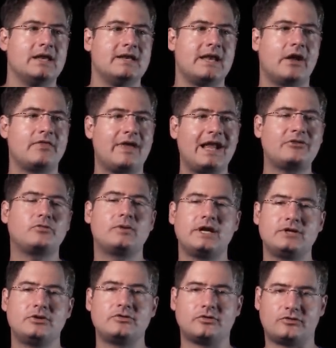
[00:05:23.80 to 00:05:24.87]
Now that's what I
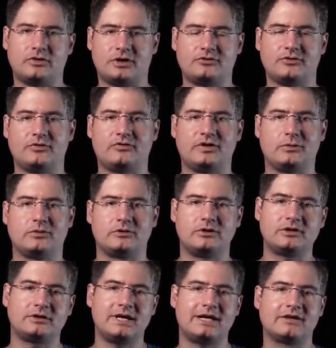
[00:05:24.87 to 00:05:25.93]
knew the structure of this thing would
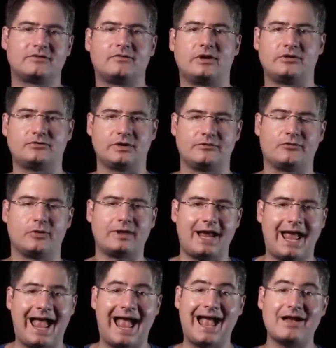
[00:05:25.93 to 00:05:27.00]
look like it's very straightforward. I
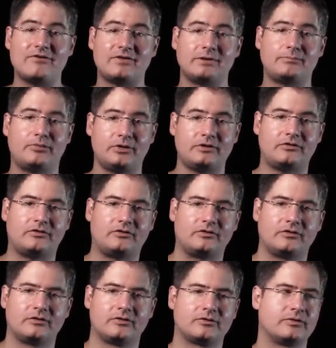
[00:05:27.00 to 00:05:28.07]
have
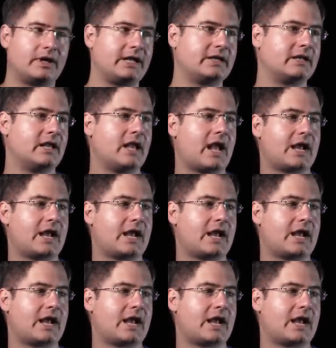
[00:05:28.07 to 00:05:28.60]
inputs right?